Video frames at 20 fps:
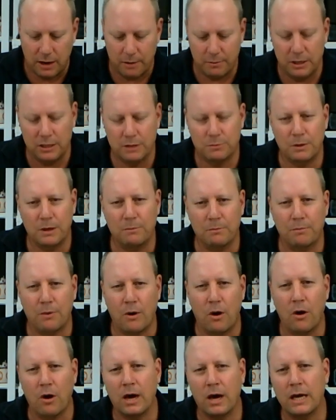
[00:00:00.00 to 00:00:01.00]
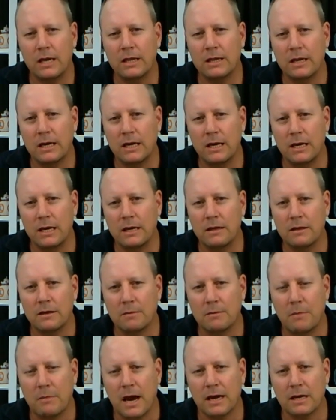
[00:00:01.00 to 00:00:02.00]
He's been buying the
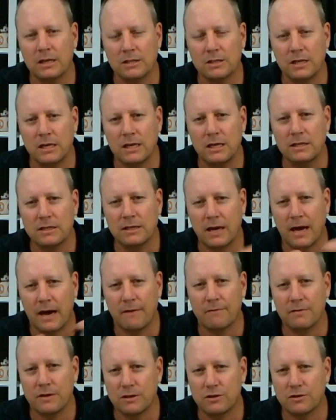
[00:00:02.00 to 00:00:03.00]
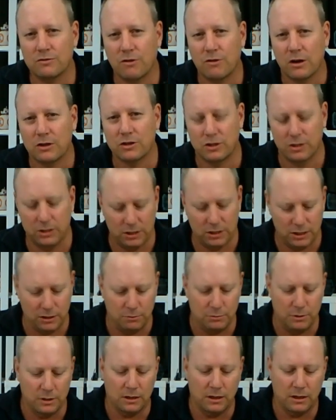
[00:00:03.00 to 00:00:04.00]
magazines that have the instructions in
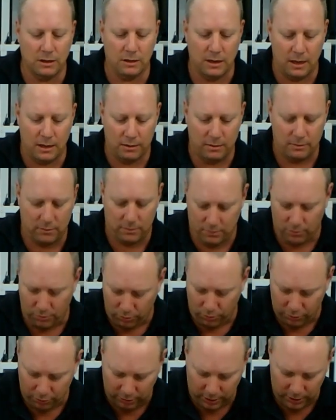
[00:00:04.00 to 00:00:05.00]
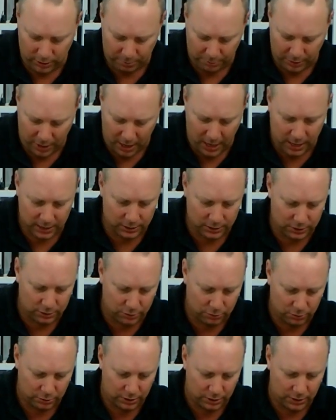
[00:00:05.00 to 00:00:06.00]
them and ordering the parts and
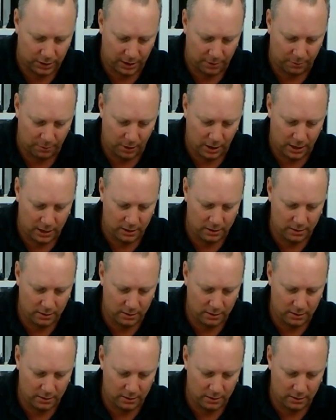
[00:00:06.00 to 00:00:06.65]
doing it that way.